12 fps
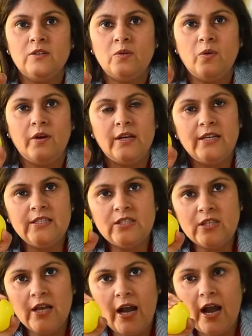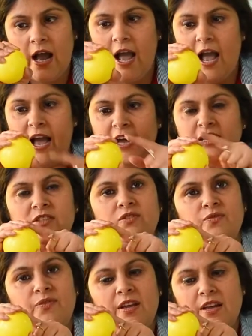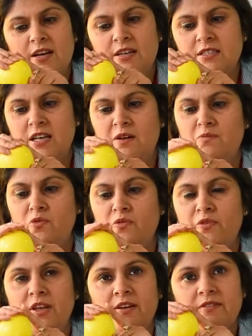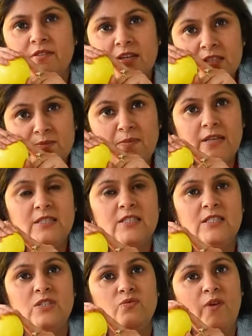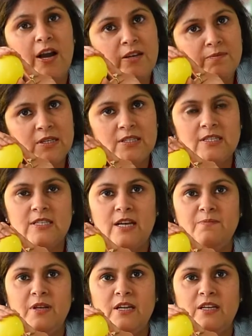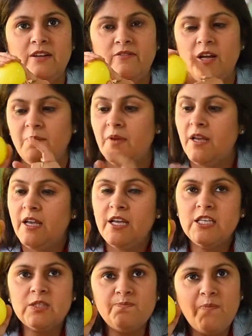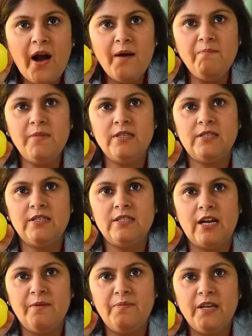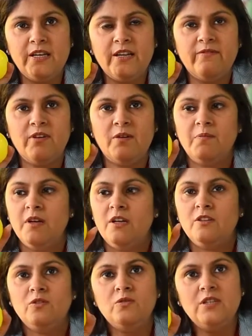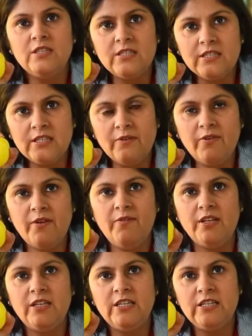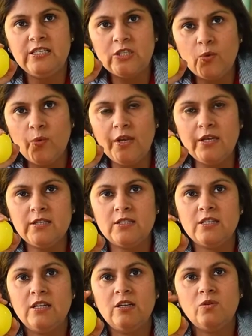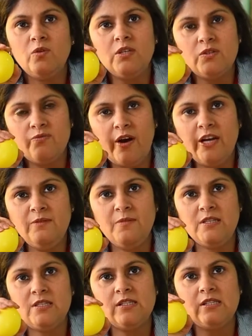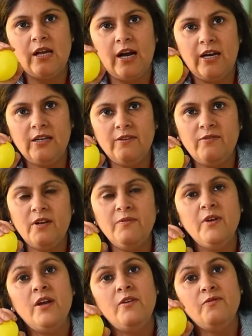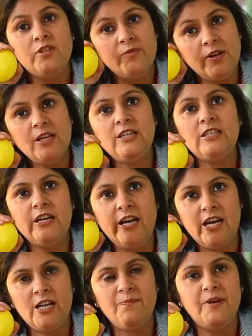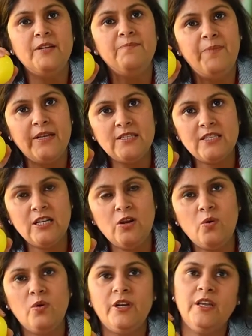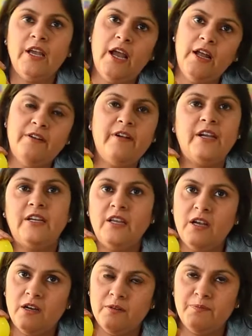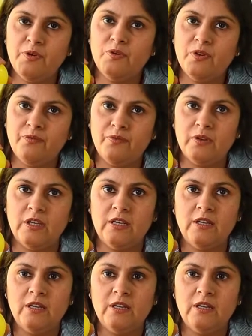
so his hands, fingers are moving, his muscles, fine muscles are being developed, his palm muscles are being developed. So this is the way when he squeezes, so his fine muscles are developed, which will later help in pencil holding and writing beautifully.